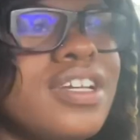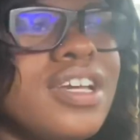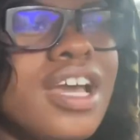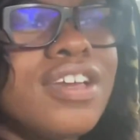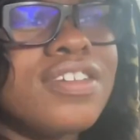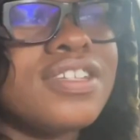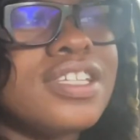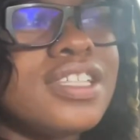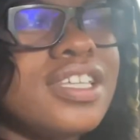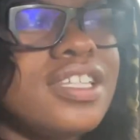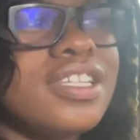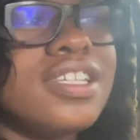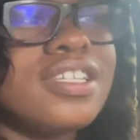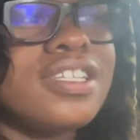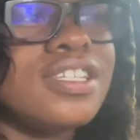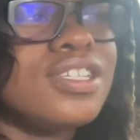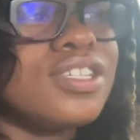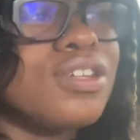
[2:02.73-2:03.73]
I used to think
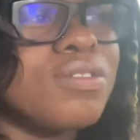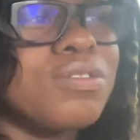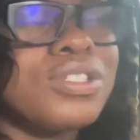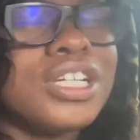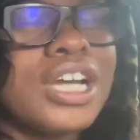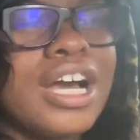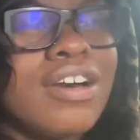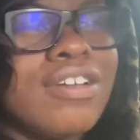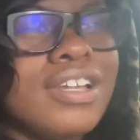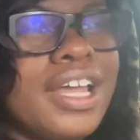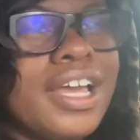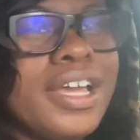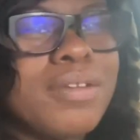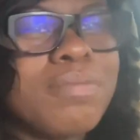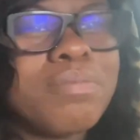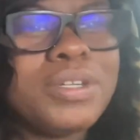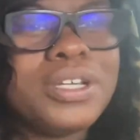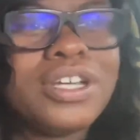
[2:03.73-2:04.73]
this is so childlike,
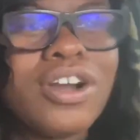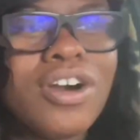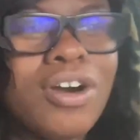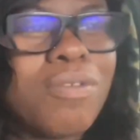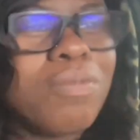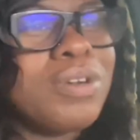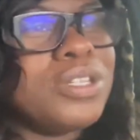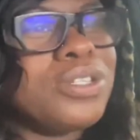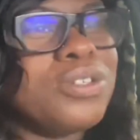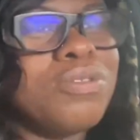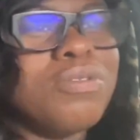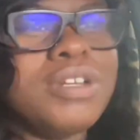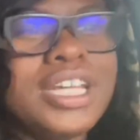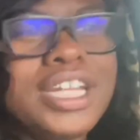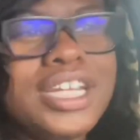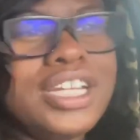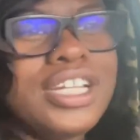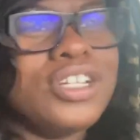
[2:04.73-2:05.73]
but y'all, once you
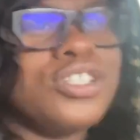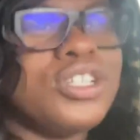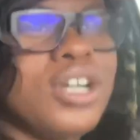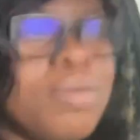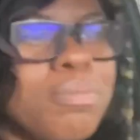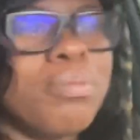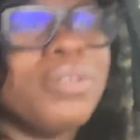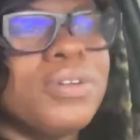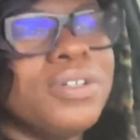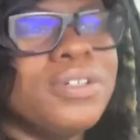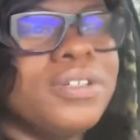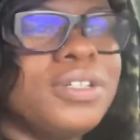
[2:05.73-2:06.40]
get in a jumper,